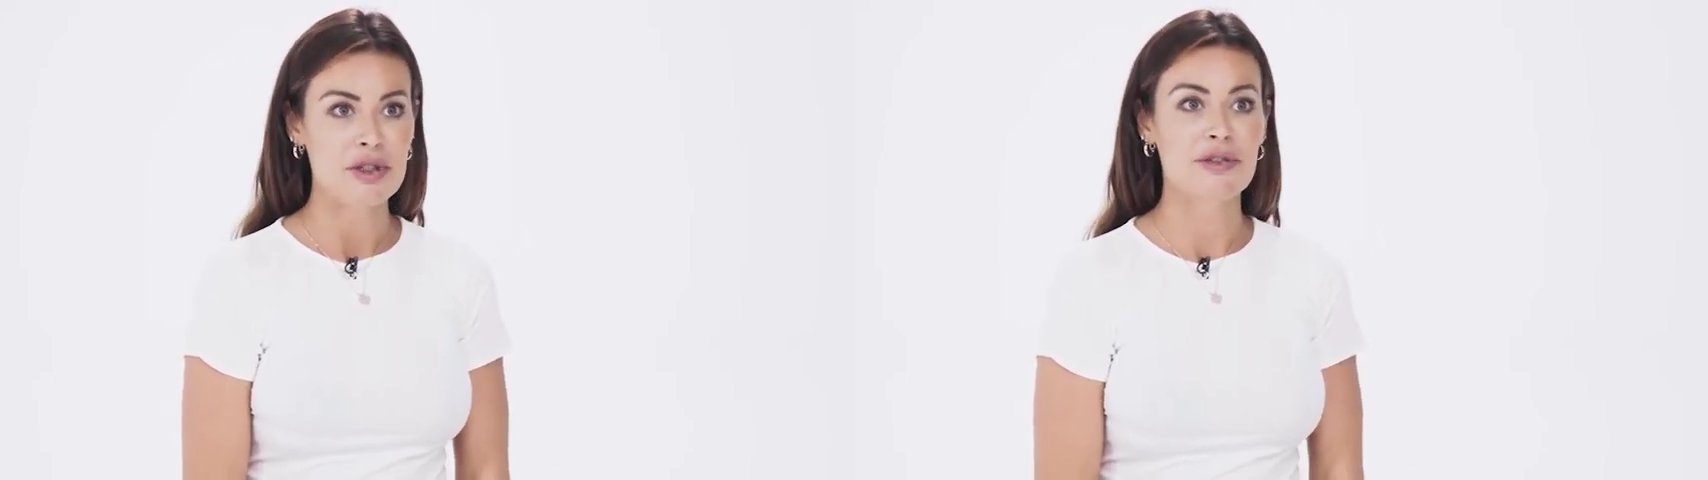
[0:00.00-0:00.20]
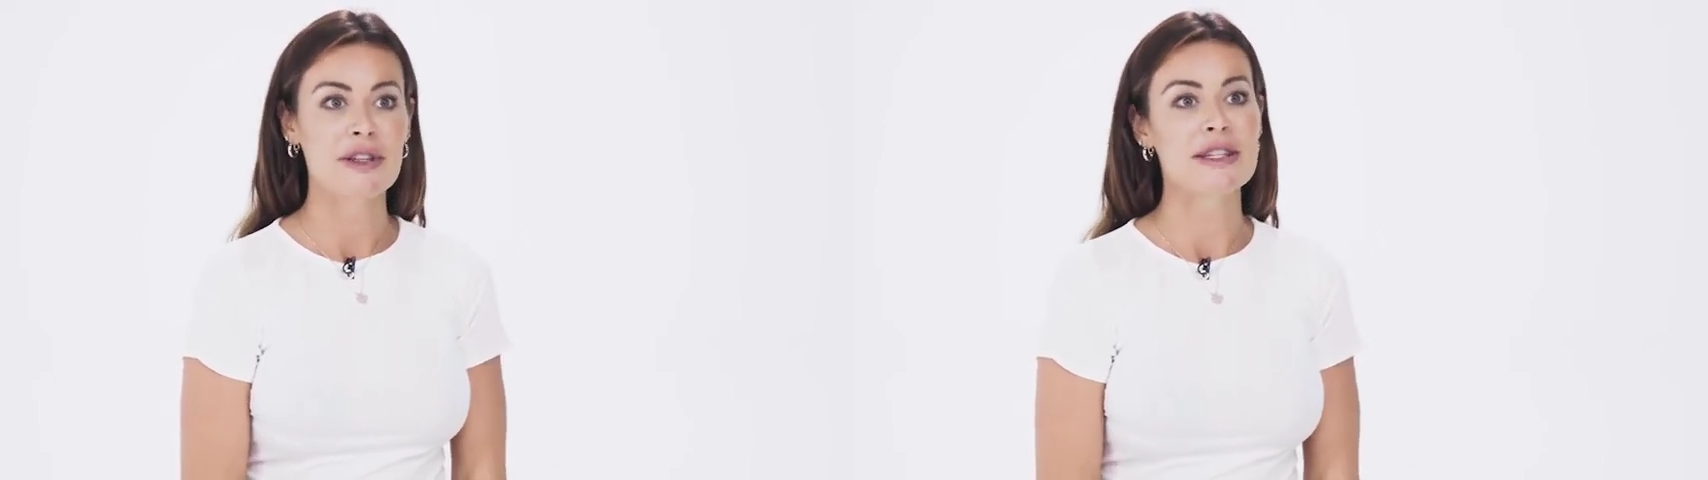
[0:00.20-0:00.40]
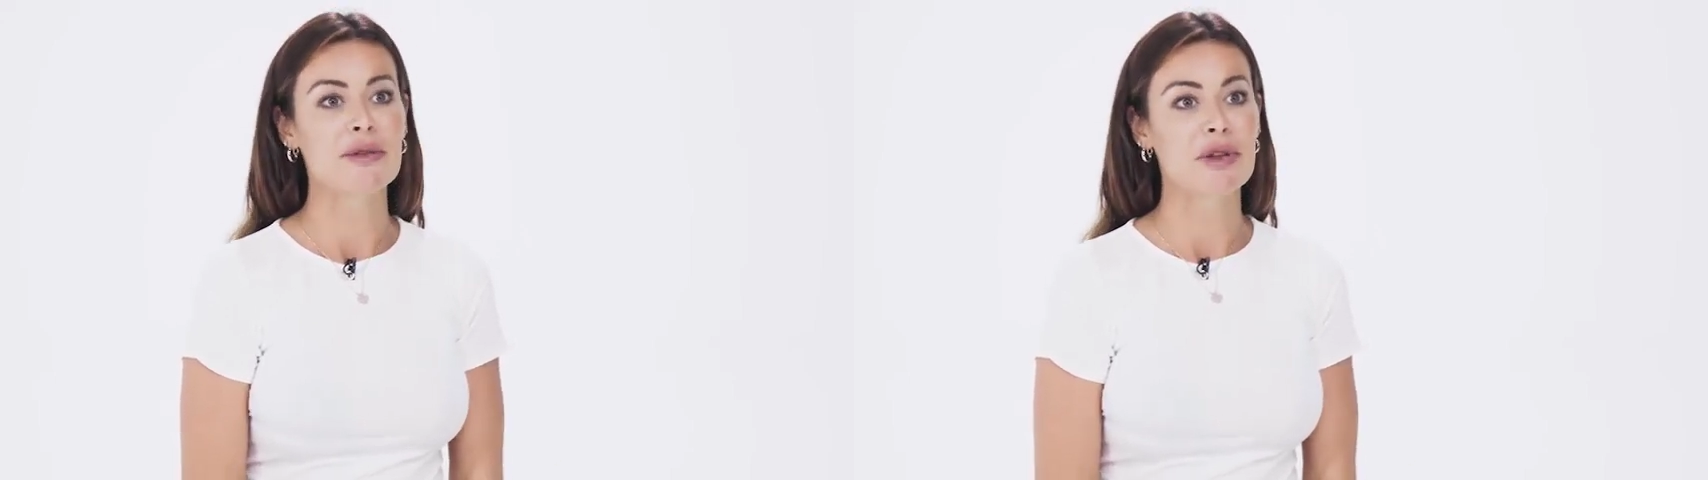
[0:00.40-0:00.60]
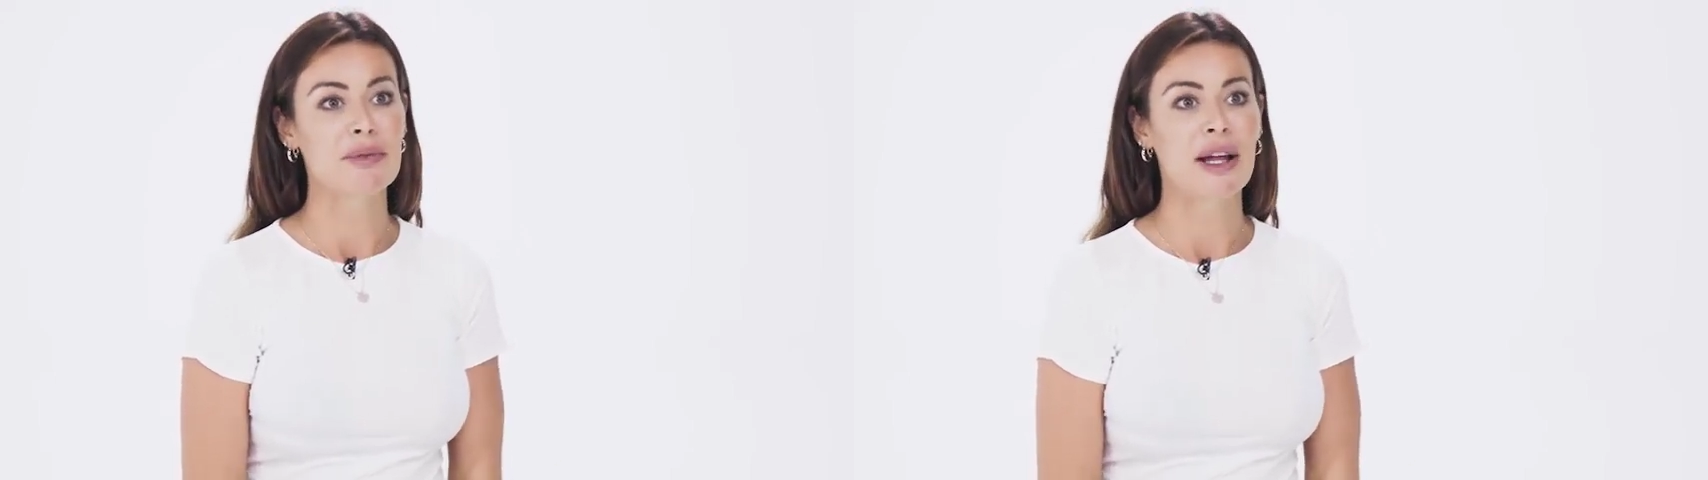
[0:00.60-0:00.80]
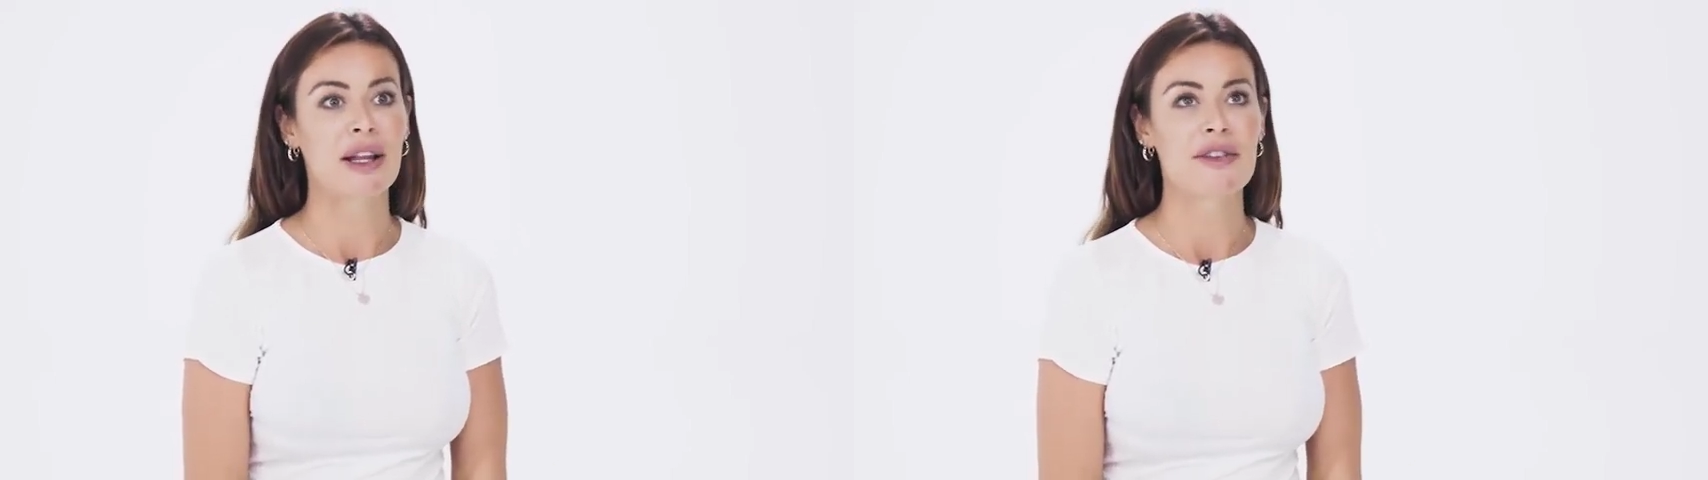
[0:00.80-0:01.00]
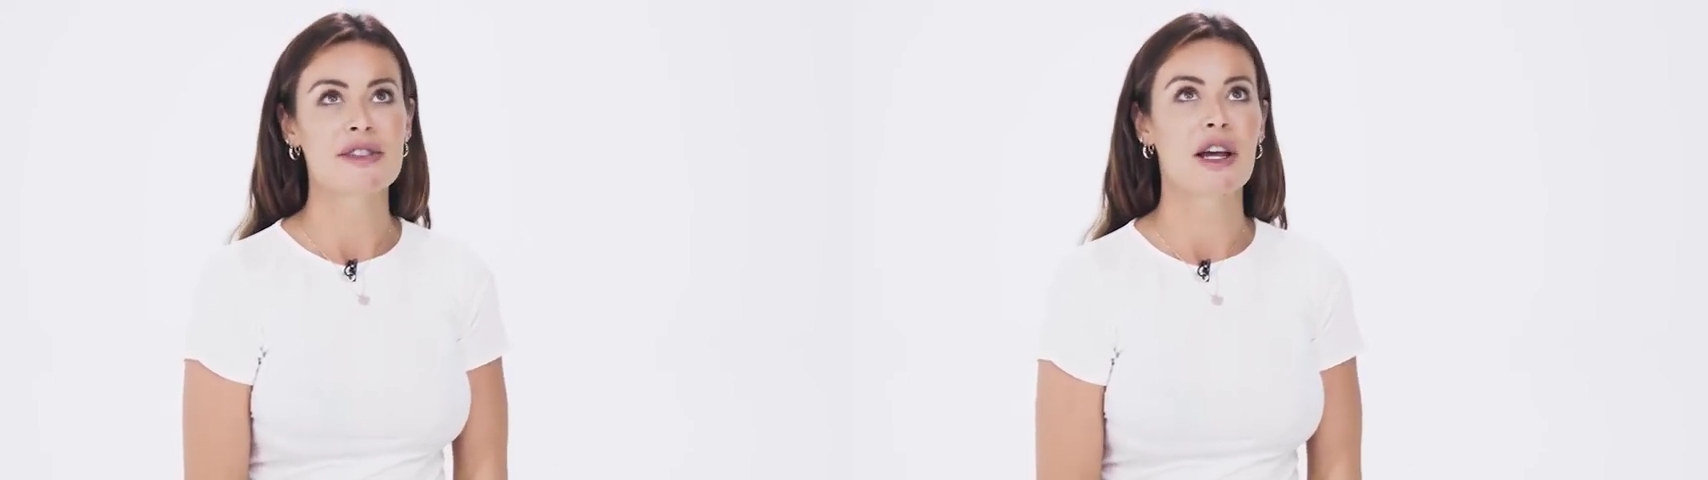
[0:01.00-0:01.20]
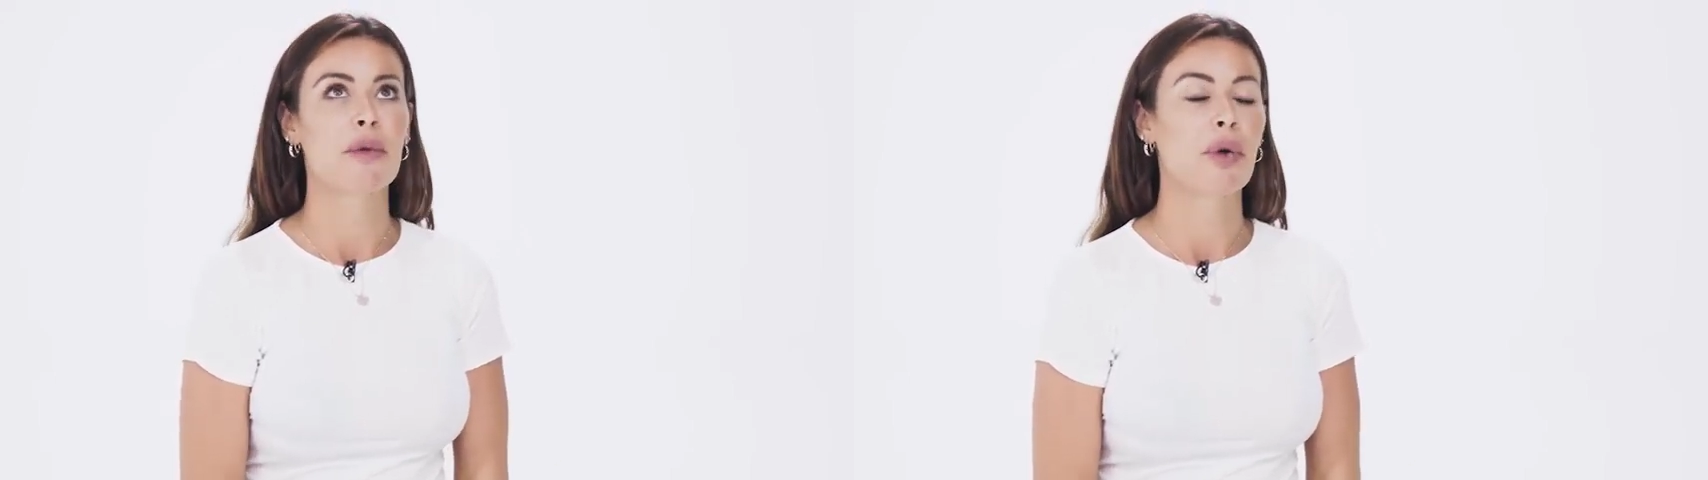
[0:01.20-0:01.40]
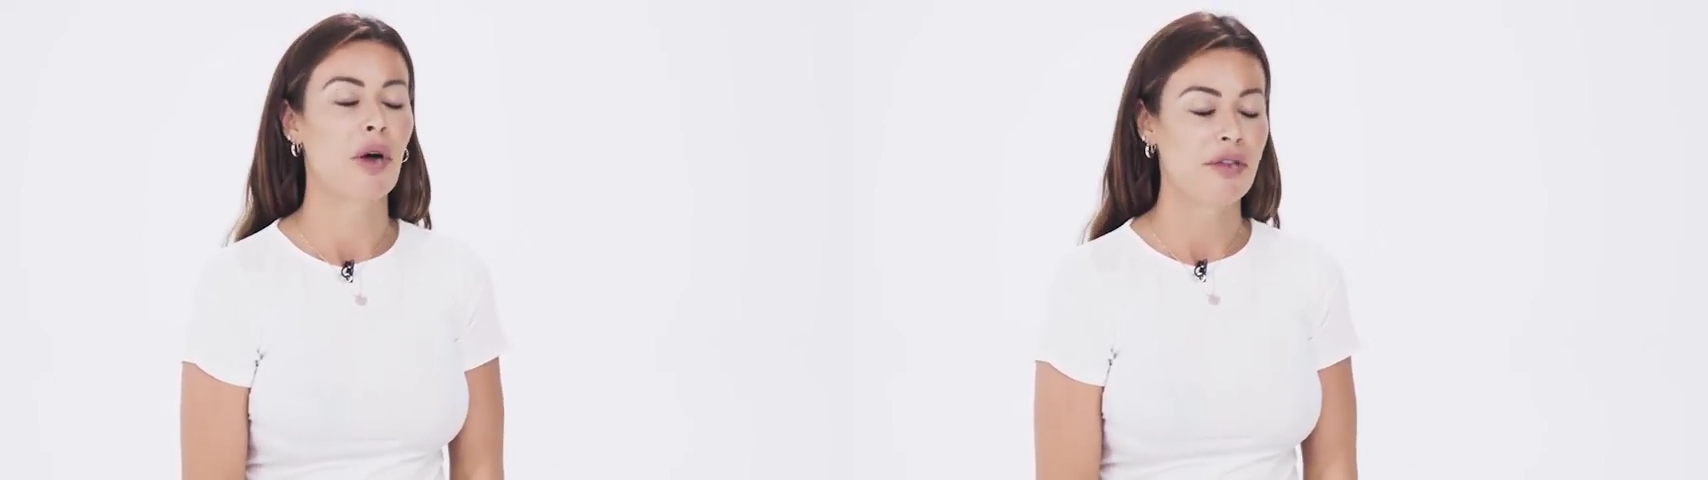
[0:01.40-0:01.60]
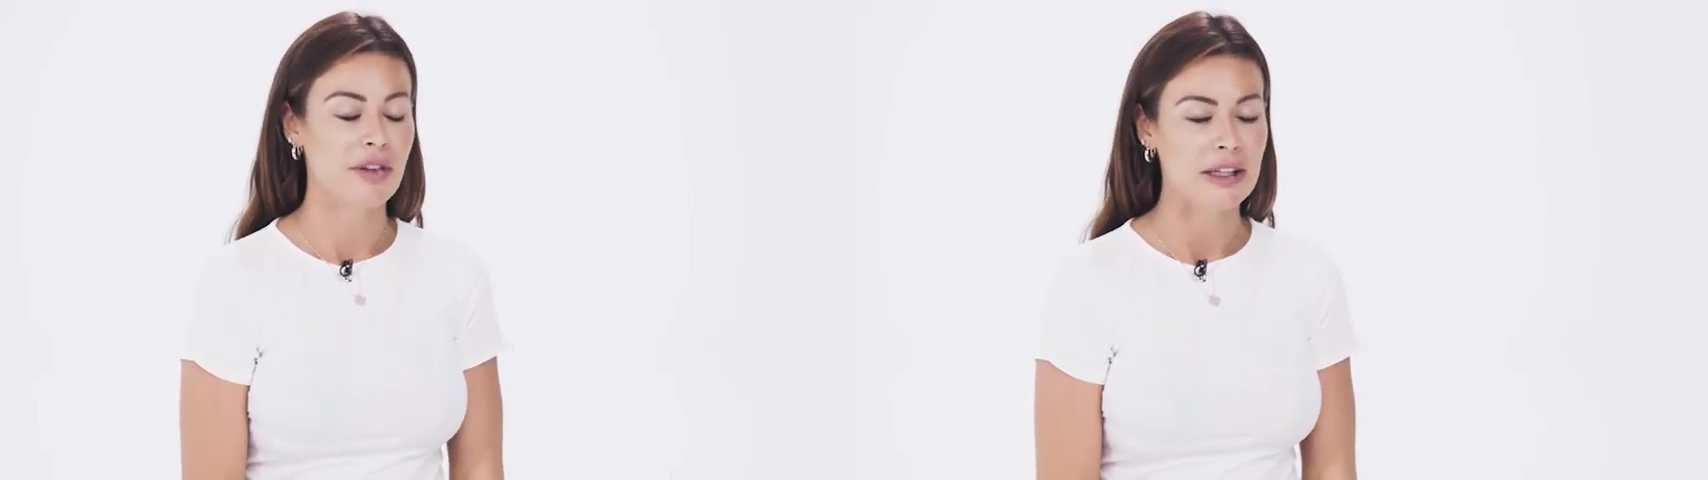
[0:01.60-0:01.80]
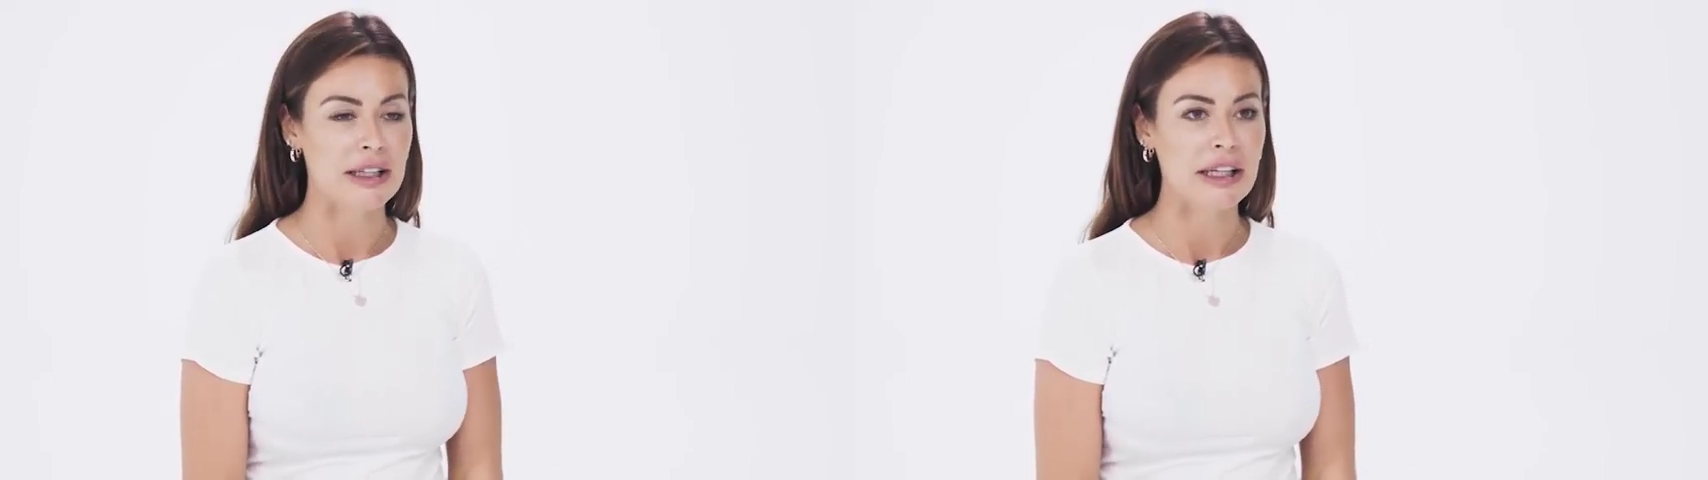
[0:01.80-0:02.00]
which fits in with my lifestyle
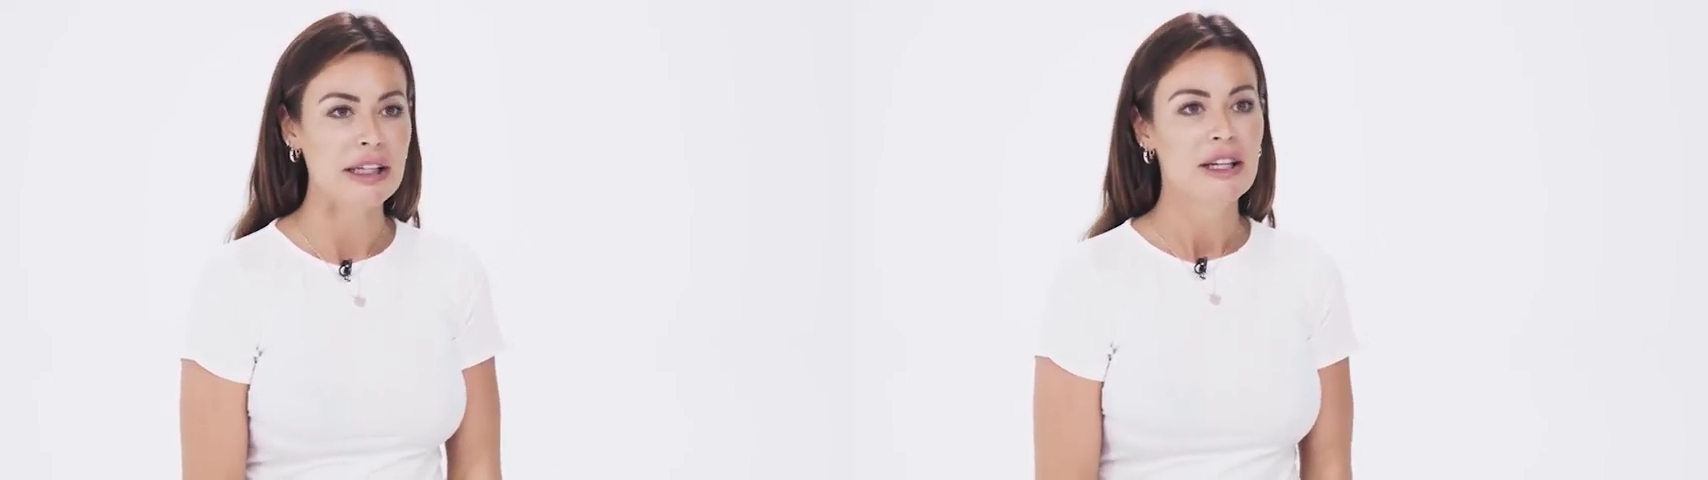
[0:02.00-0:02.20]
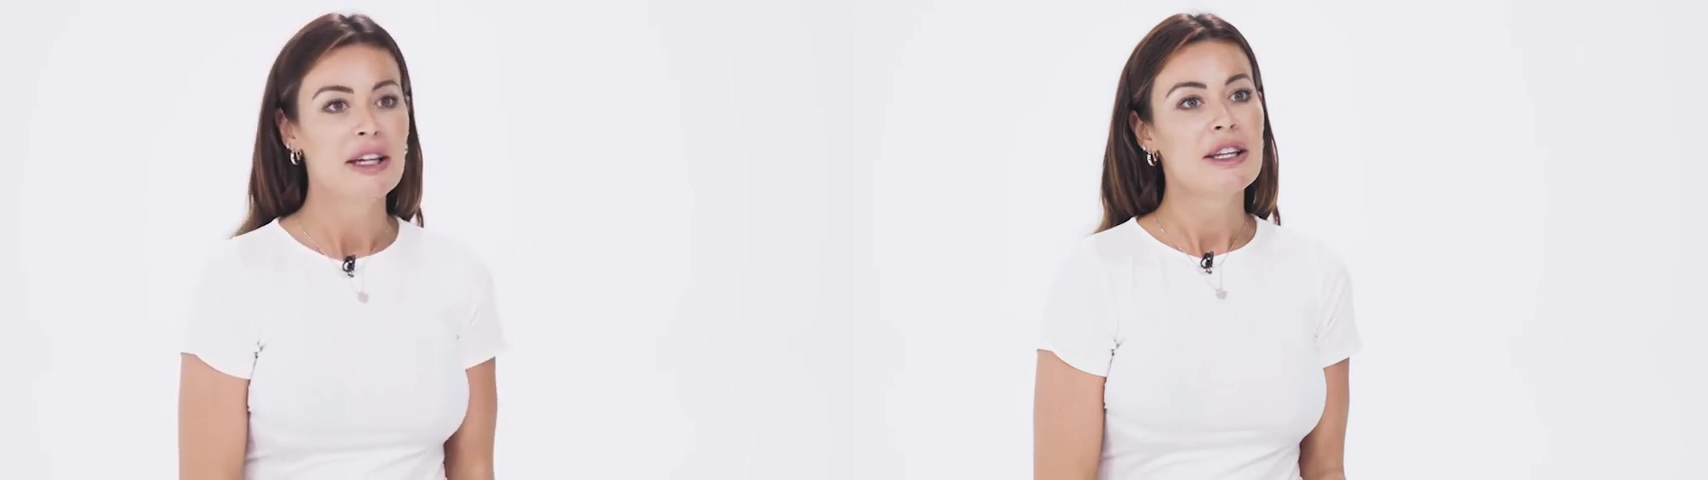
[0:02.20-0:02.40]
perfectly.